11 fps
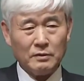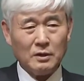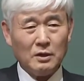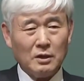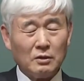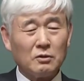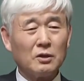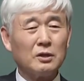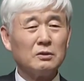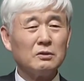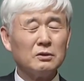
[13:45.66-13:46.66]

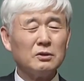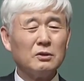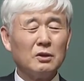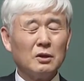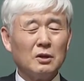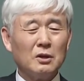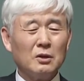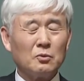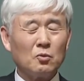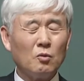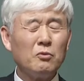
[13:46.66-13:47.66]
However, all
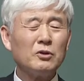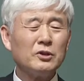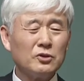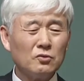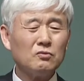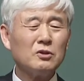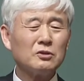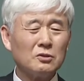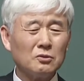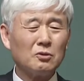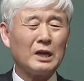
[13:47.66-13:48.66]
the ways to
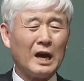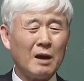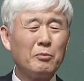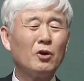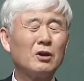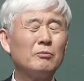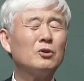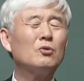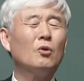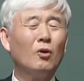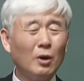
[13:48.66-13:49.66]
easily make money are
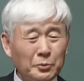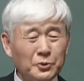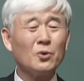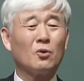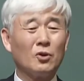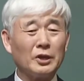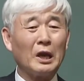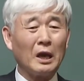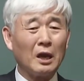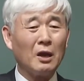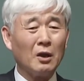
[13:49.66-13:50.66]
gone
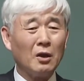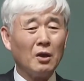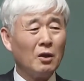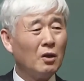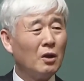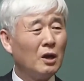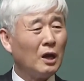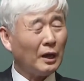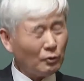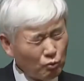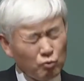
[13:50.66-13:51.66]

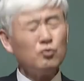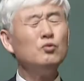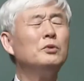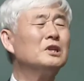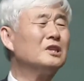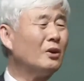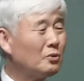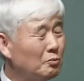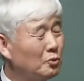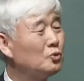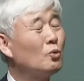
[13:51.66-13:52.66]
because the smart
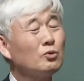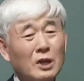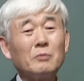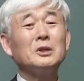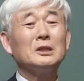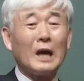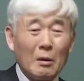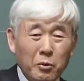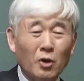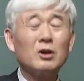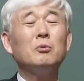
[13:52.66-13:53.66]
people have already
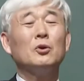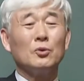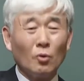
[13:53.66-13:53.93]
taken them.